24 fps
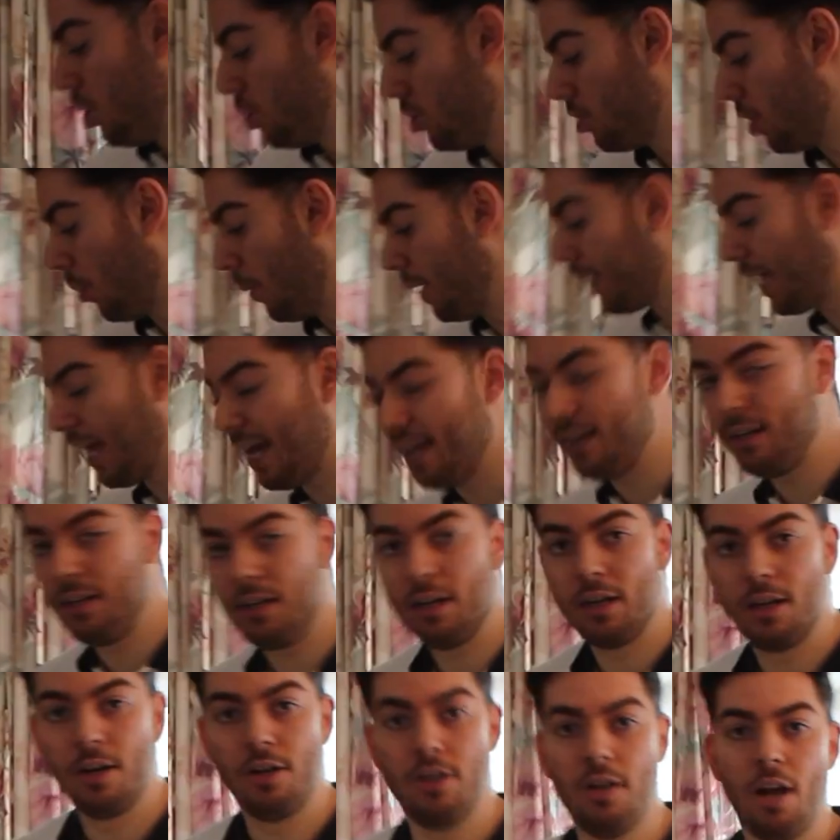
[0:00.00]
So
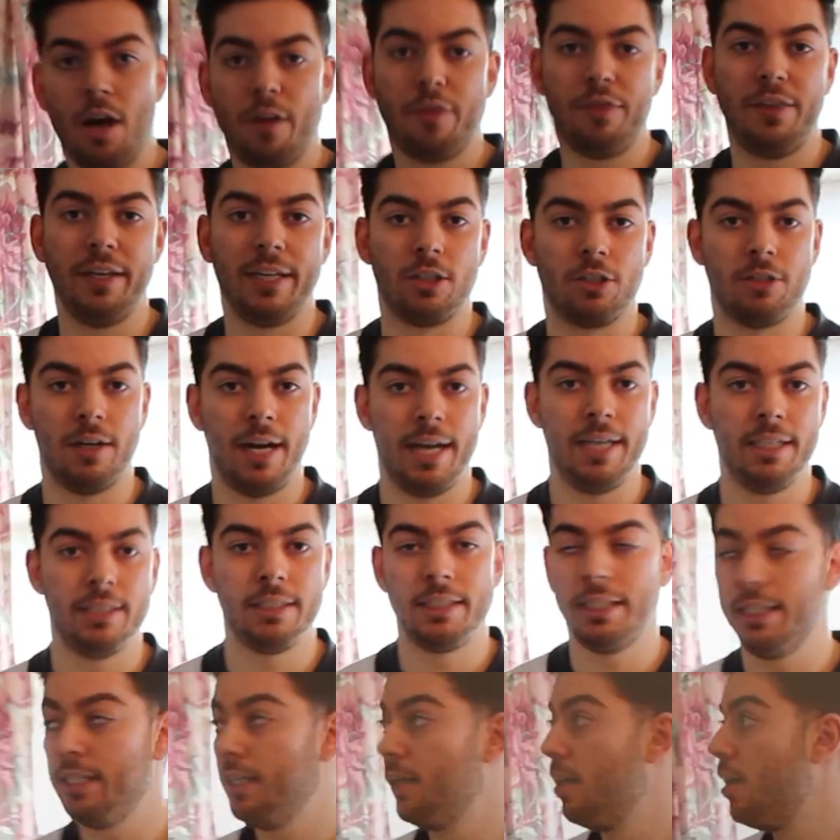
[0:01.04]
again, nothing
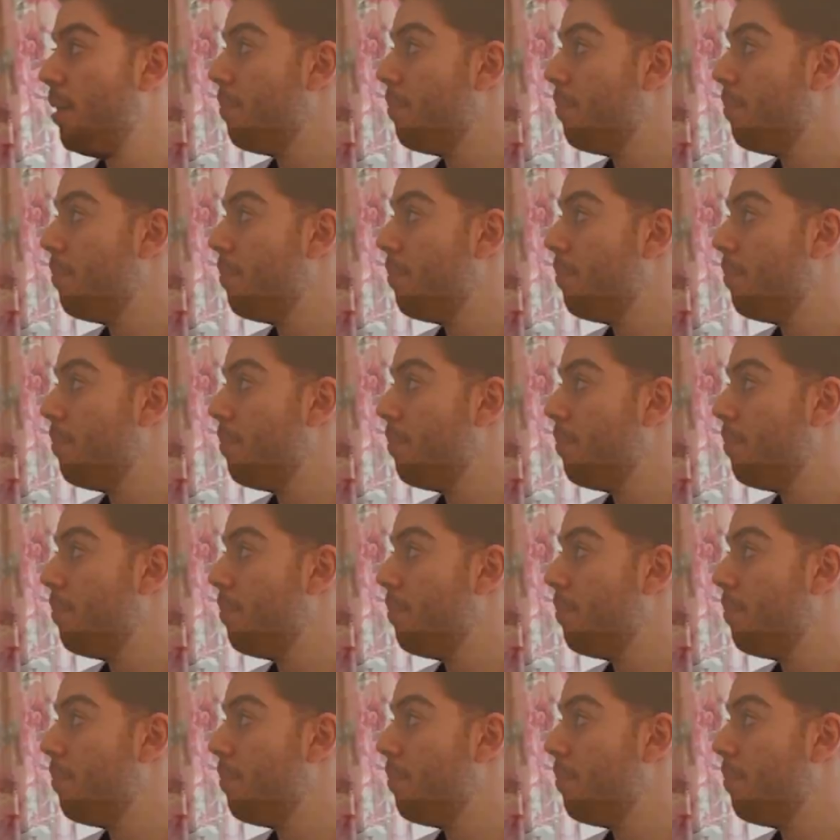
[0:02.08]
crazy,